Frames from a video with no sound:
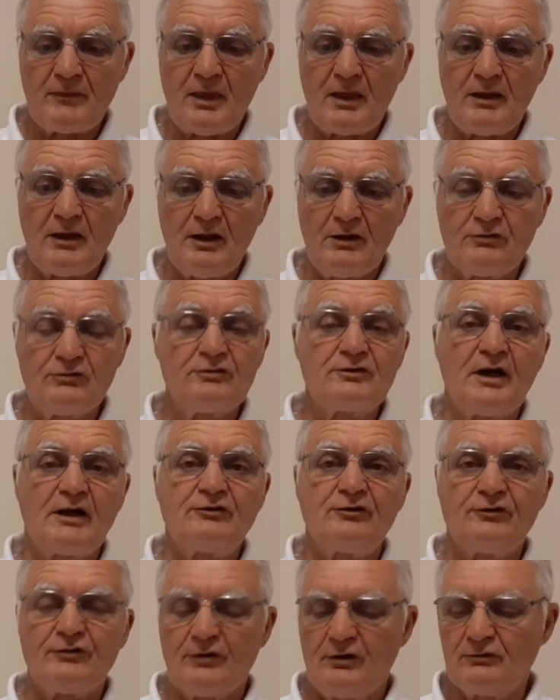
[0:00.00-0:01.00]
It
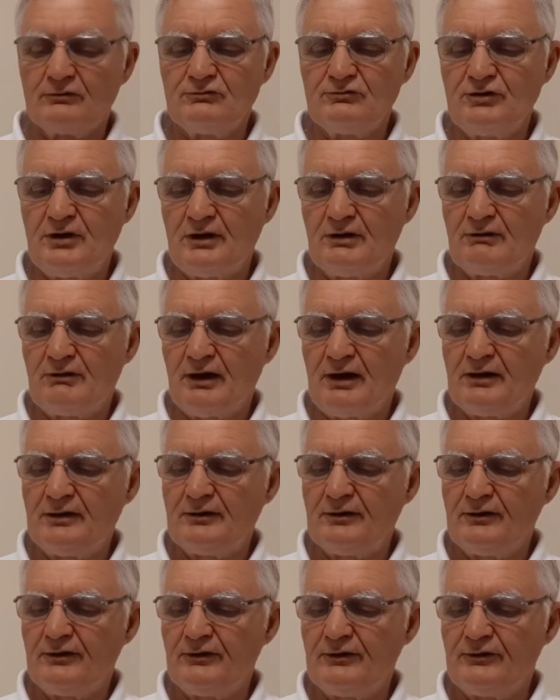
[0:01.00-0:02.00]
touches on
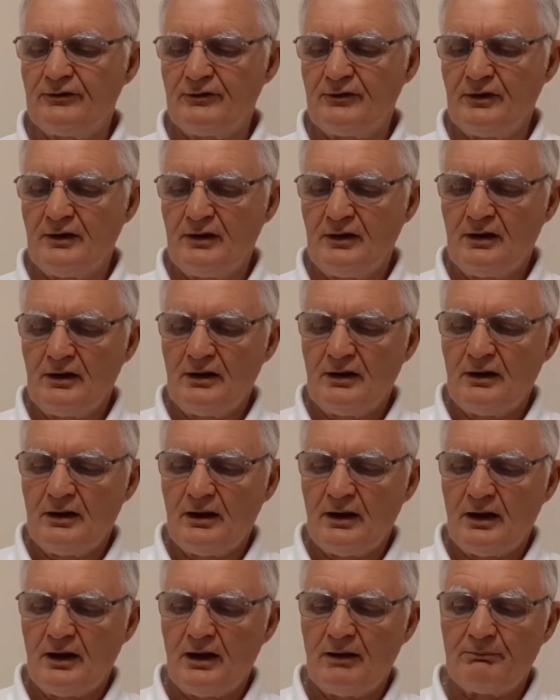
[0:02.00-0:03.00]
generators,
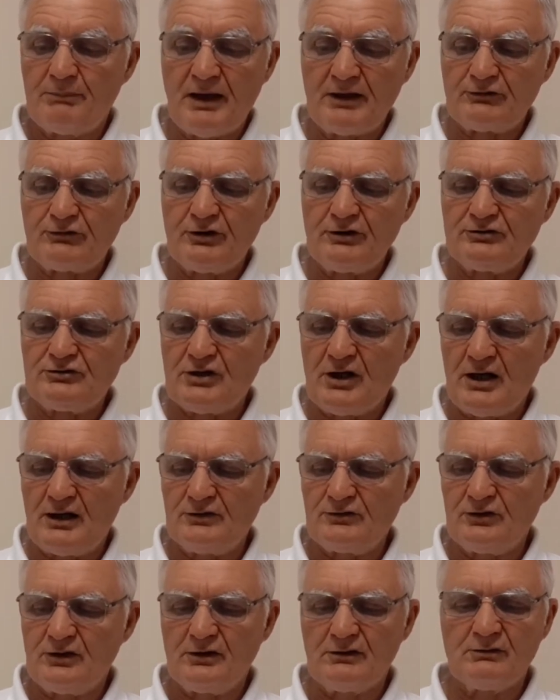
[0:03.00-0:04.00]
battery
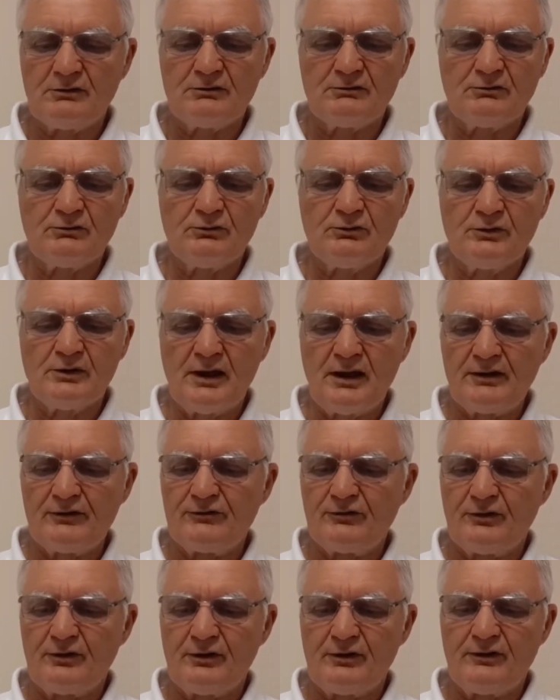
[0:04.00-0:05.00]
charging and all that
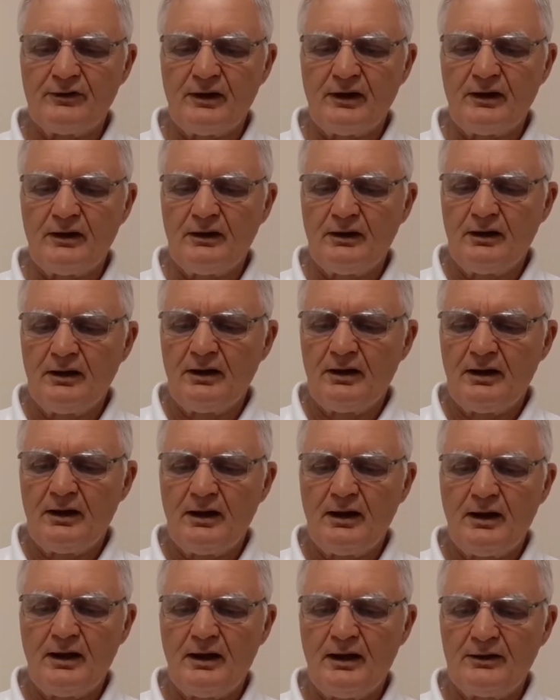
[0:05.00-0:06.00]
sort of thing.
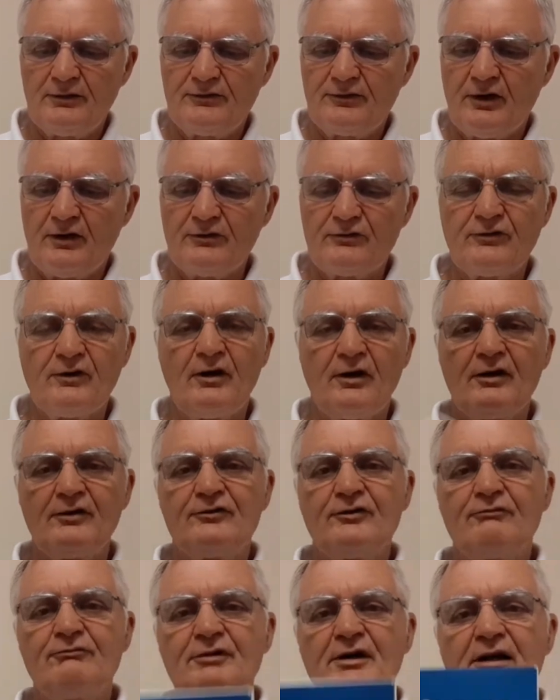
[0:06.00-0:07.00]
So it's a
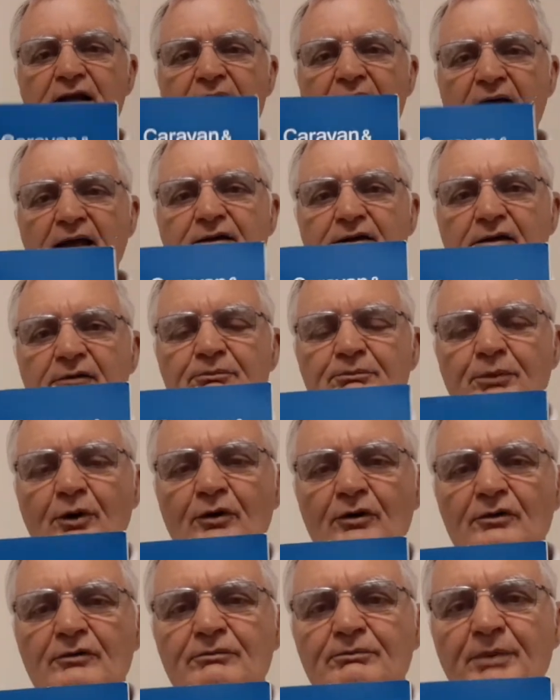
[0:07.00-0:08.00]
really handy
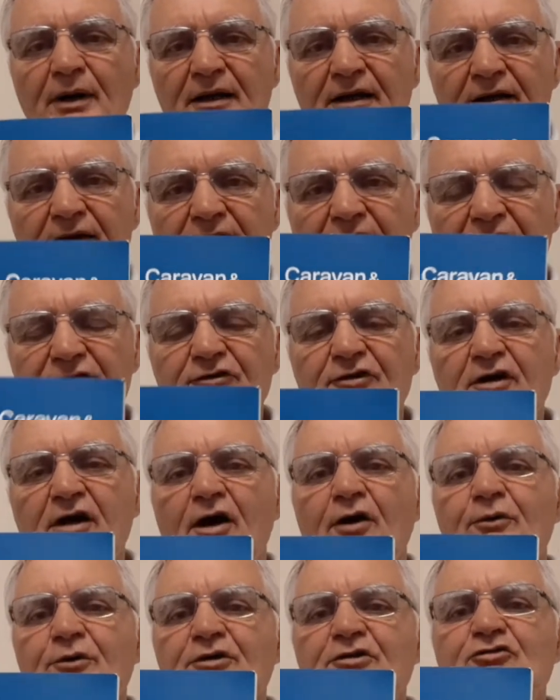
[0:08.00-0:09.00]
book, but it doesn't
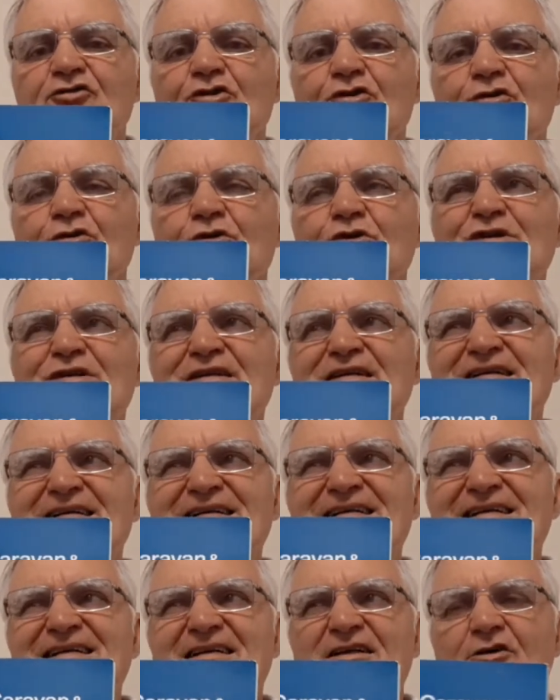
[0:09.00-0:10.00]
go into
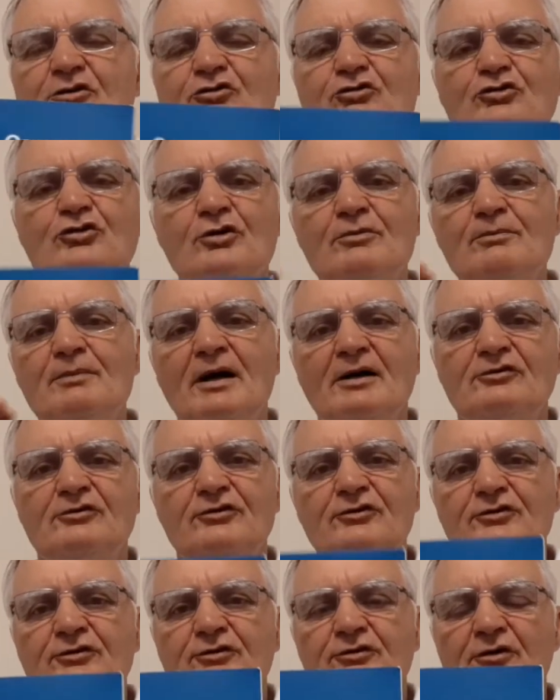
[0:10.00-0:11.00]
too
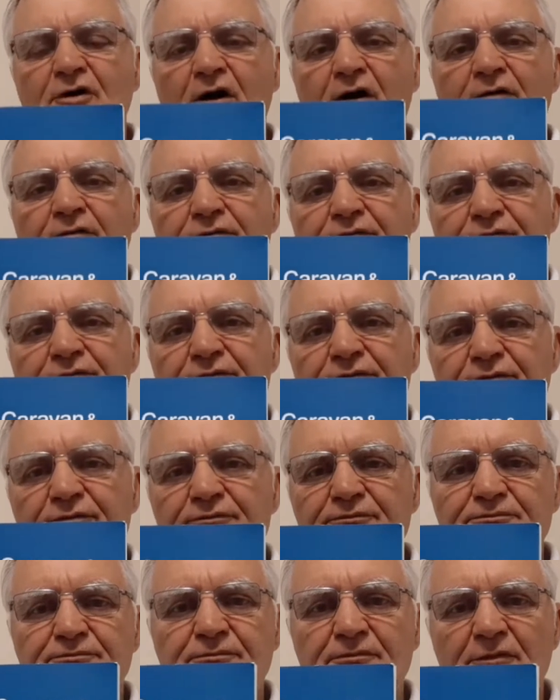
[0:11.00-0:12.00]
much of
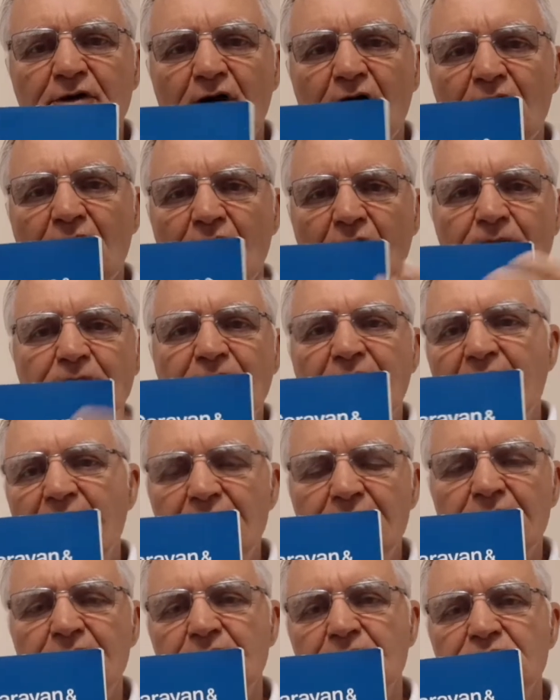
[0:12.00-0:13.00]

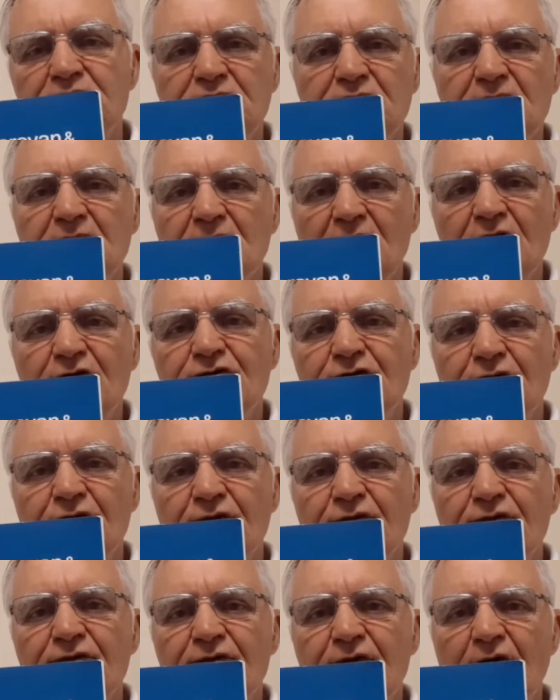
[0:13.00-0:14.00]
complicated
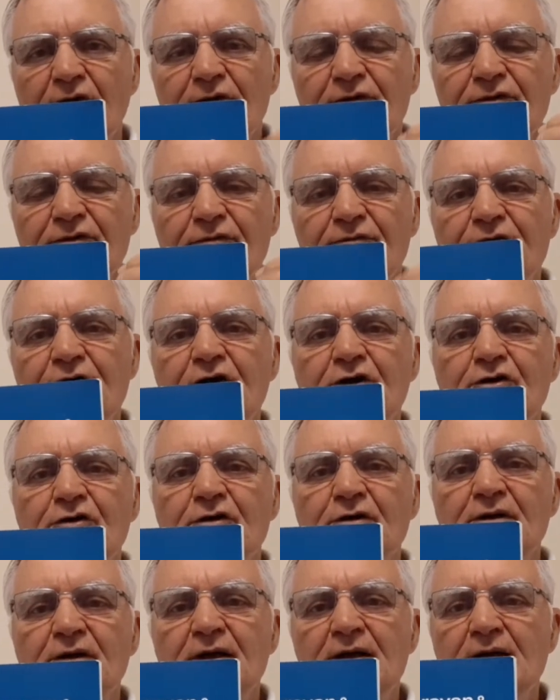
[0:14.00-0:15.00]
issues. So it's a very
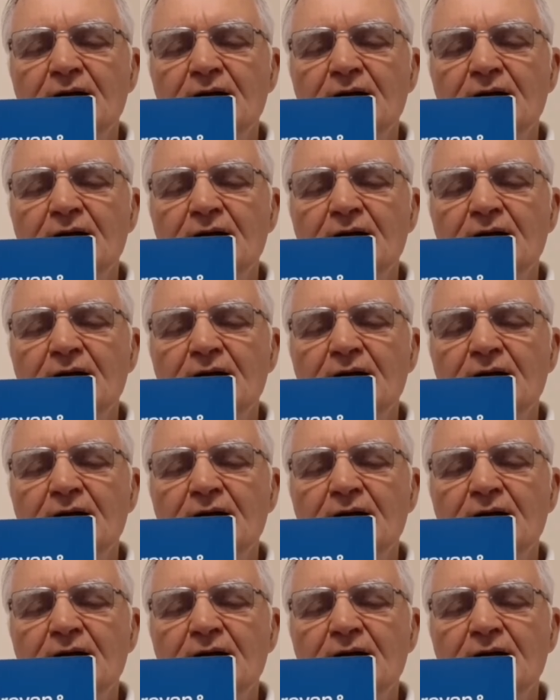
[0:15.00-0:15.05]
good